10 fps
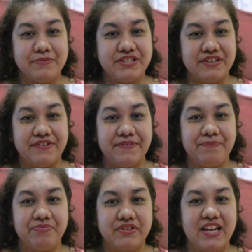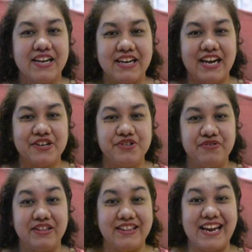so not
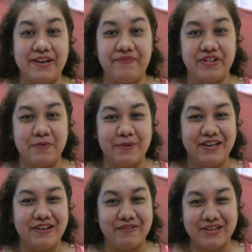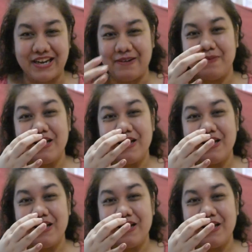actual late Filipino time,